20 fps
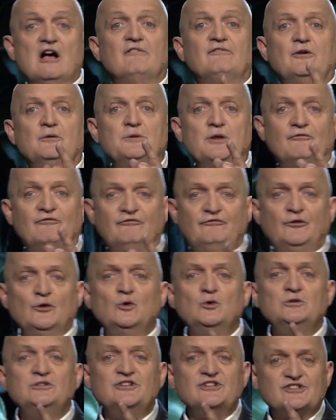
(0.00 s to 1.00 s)
from the
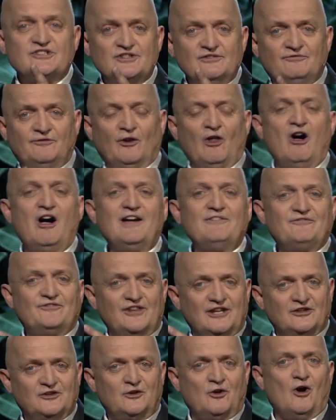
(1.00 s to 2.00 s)
fullness of life
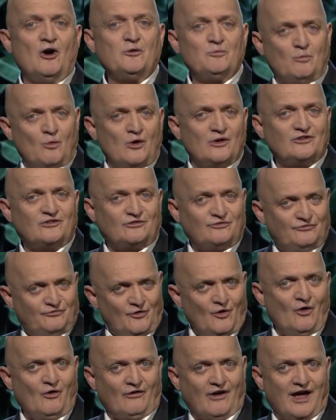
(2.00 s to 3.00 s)
that God wants
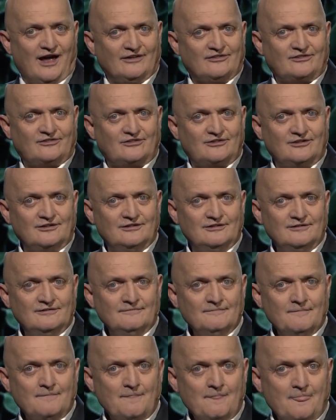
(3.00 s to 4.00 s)
for us,
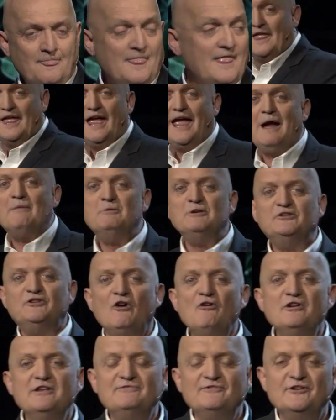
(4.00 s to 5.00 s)
and we
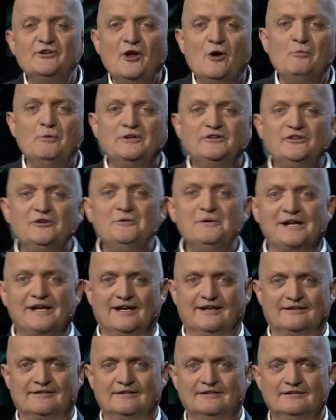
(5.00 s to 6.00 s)
don't even know we're doing
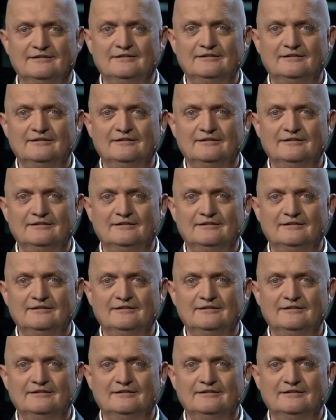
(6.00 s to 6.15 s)
it.